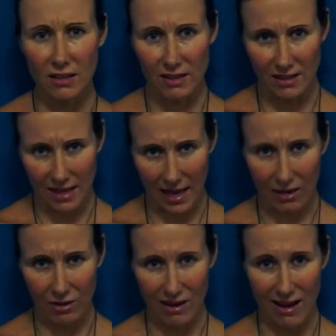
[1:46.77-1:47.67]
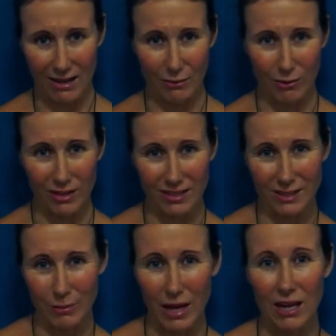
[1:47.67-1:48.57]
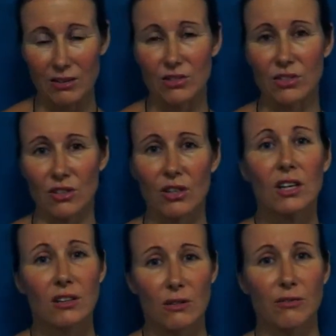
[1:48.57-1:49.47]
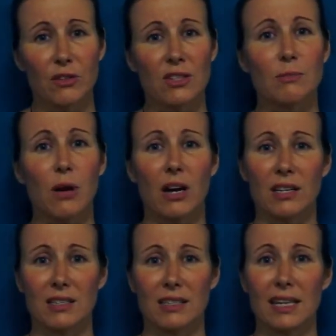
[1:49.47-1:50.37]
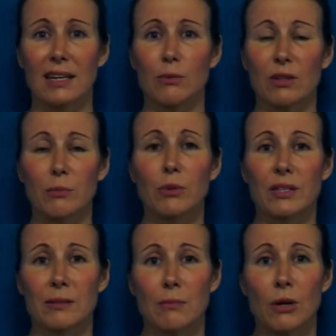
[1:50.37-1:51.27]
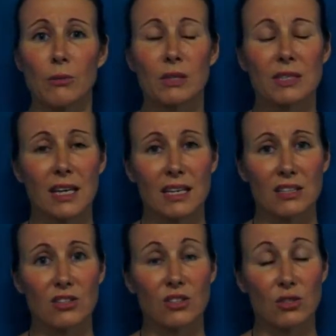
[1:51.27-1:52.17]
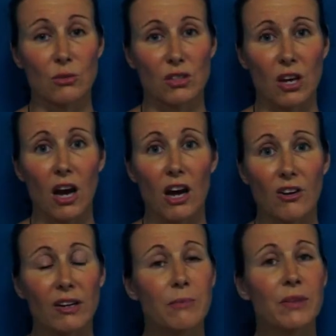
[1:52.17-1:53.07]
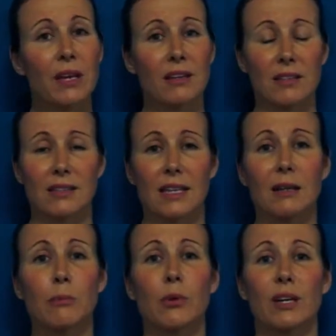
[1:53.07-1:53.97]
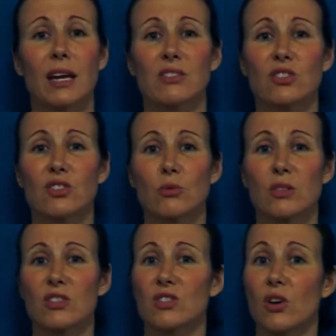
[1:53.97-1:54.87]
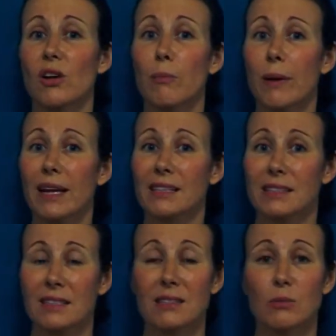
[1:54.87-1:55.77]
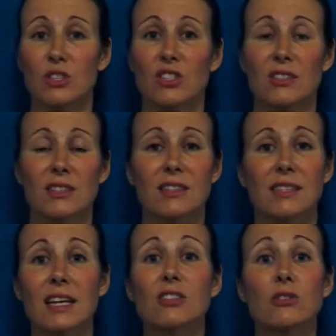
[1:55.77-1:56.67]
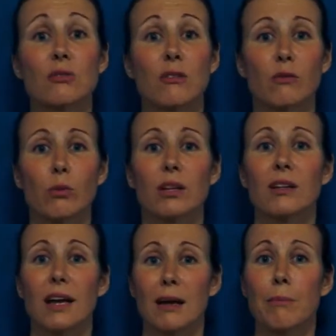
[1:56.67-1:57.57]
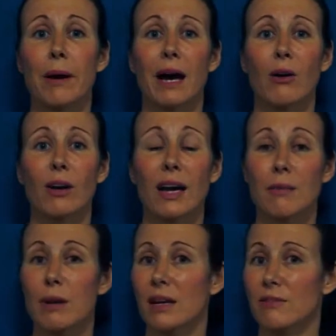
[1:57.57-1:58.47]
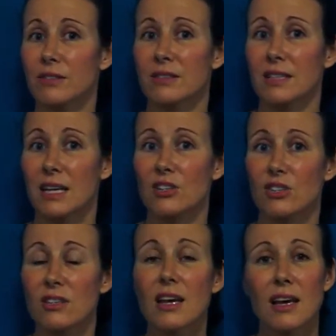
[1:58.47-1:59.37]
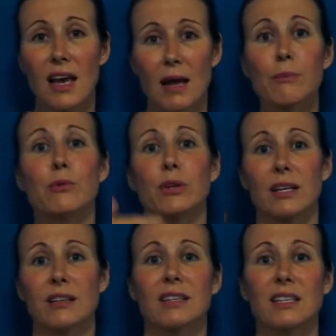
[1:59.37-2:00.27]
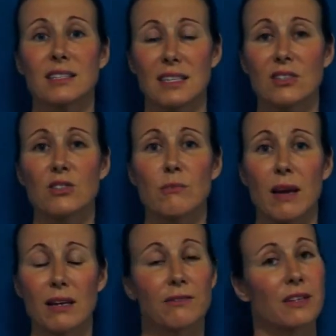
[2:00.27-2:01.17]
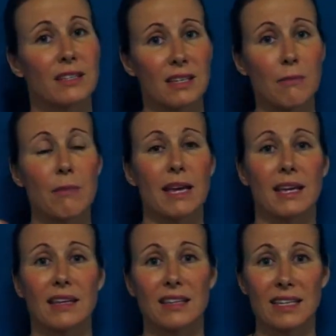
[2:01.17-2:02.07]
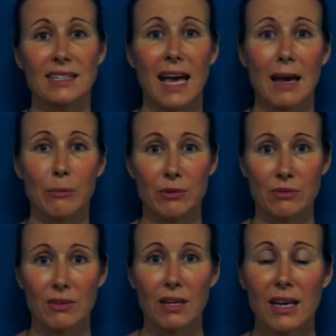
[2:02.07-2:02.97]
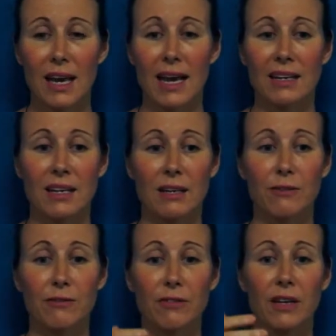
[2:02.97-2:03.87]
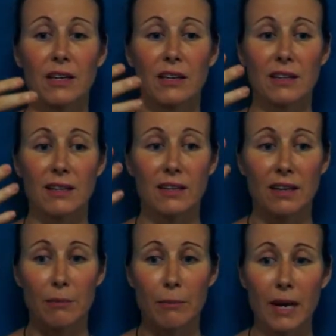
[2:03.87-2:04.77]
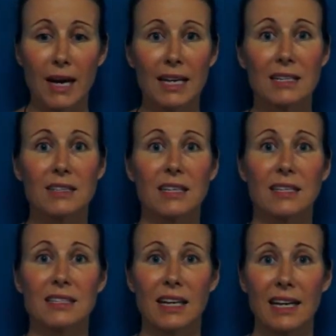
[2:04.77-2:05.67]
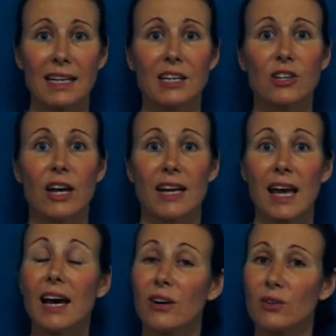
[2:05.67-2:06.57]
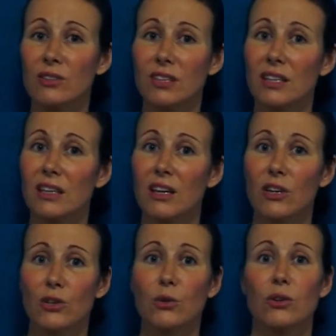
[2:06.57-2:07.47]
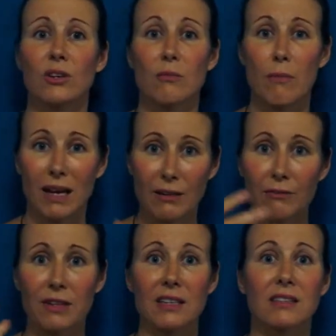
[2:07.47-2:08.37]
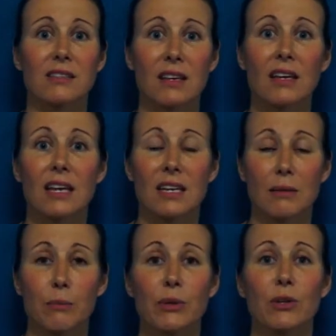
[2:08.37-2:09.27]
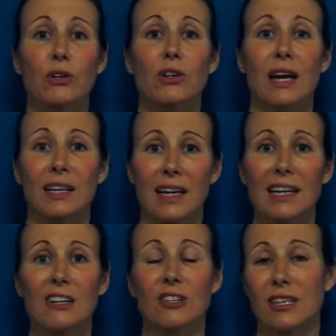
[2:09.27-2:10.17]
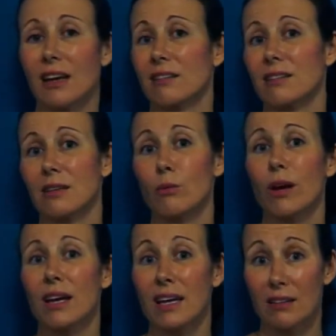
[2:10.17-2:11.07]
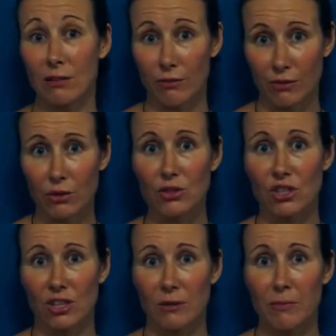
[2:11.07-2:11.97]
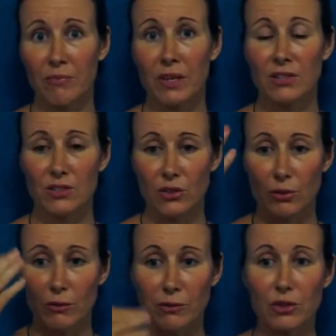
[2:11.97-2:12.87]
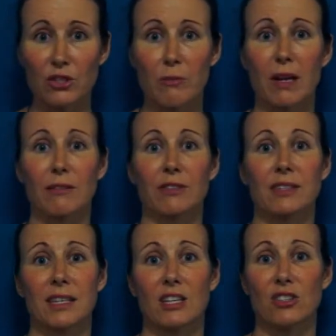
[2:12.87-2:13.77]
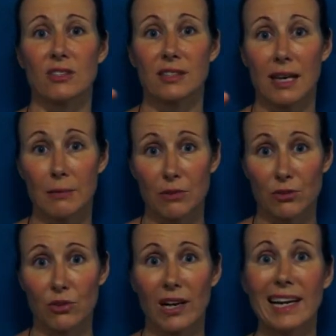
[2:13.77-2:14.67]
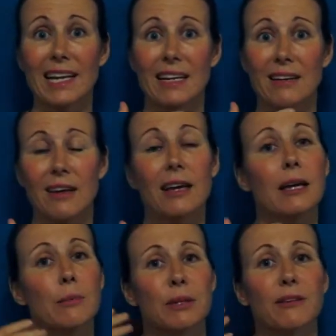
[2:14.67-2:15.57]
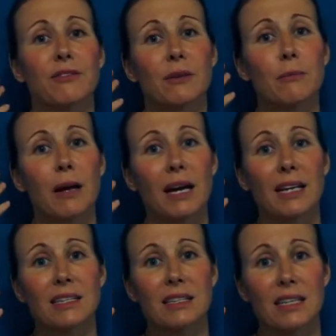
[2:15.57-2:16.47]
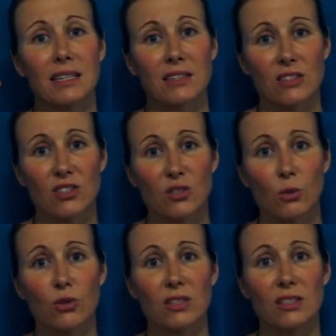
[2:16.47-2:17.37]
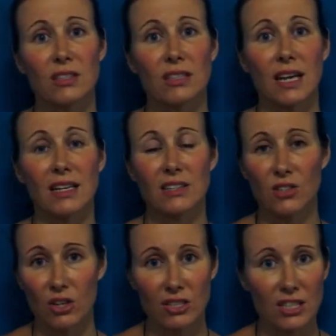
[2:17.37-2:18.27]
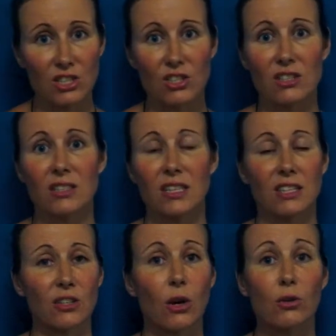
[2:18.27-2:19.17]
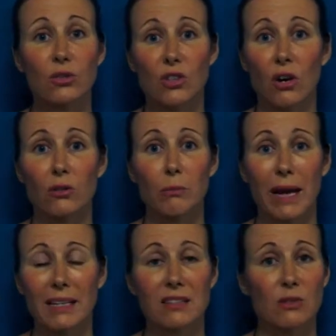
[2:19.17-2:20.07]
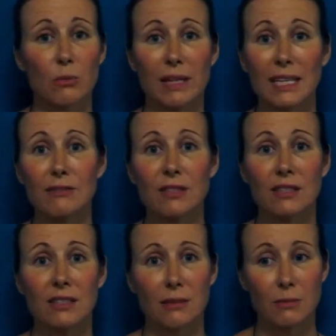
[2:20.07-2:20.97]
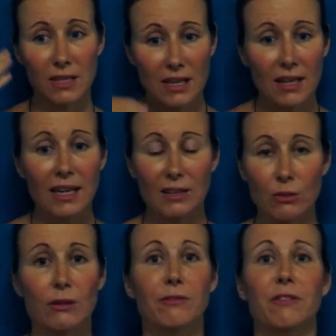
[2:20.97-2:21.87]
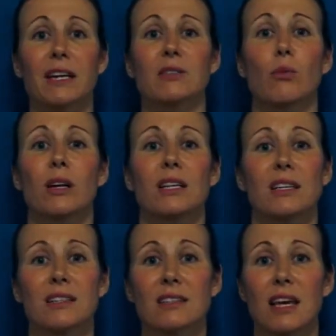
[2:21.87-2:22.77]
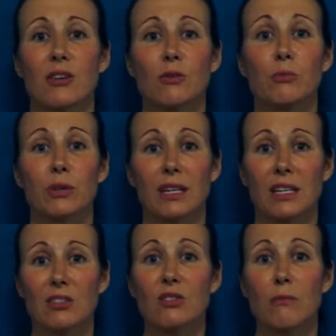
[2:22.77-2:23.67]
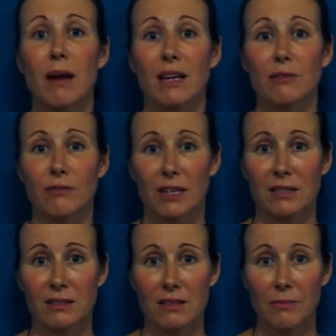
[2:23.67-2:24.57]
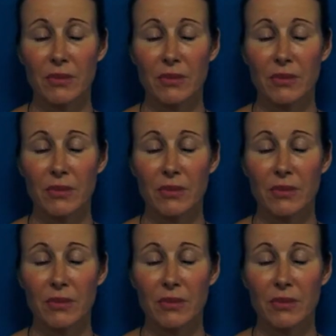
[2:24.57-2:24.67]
the outline of what it's about. So the first part is dealing with the present moment, and it's to do with the hara. The second point has to do with the solar plexus, which is the center of will and power and manifestation, and bringing things into manifest and making things happen. And if the mind is clear and healthy, you can manifest in a pure and clear and healthy way in the future. So your future manifestations come through clean. But if the mind is distorted and it's conditioned and it holds old patterns or belief systems, it will affect what it is that you bring into manifest.